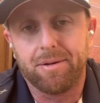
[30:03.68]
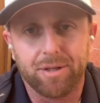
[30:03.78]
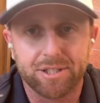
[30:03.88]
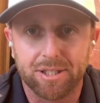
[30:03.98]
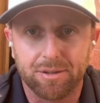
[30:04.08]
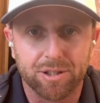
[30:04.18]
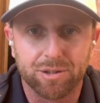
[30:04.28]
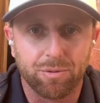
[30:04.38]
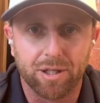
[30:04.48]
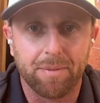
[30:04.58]
mean, it wasn't
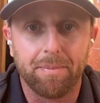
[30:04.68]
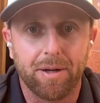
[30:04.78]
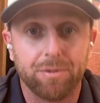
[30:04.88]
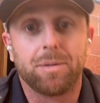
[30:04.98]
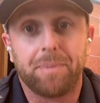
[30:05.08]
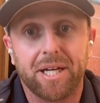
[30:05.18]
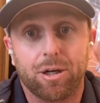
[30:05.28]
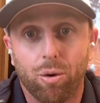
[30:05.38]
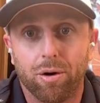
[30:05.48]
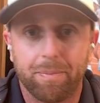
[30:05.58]
one of them. It was a
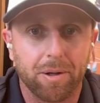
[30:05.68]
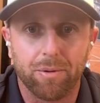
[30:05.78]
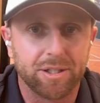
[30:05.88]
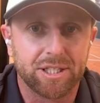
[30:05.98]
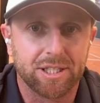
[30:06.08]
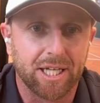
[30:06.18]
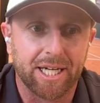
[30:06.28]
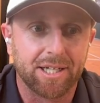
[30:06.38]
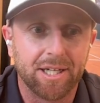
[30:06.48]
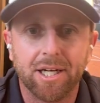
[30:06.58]
big court, but it wasn't
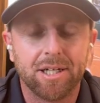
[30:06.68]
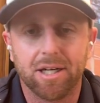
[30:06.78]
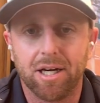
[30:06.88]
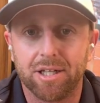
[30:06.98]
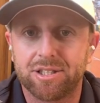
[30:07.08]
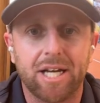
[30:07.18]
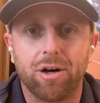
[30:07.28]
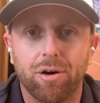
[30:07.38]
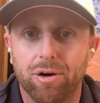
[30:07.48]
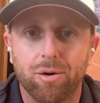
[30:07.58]
like
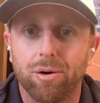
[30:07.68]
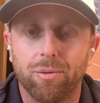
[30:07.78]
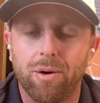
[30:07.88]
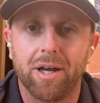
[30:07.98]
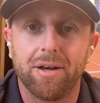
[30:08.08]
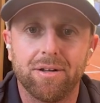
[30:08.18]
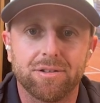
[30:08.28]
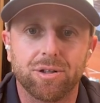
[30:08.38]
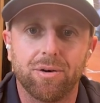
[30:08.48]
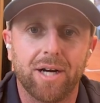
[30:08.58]
center or court one.
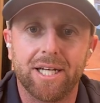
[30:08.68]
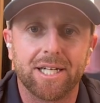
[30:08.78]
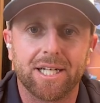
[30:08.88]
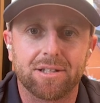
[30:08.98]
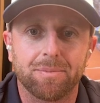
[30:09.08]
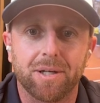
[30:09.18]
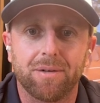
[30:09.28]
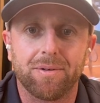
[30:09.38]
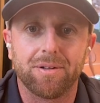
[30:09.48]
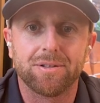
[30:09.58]
So I didn't get to
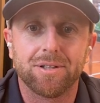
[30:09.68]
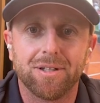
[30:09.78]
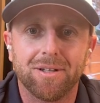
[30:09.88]
play on it.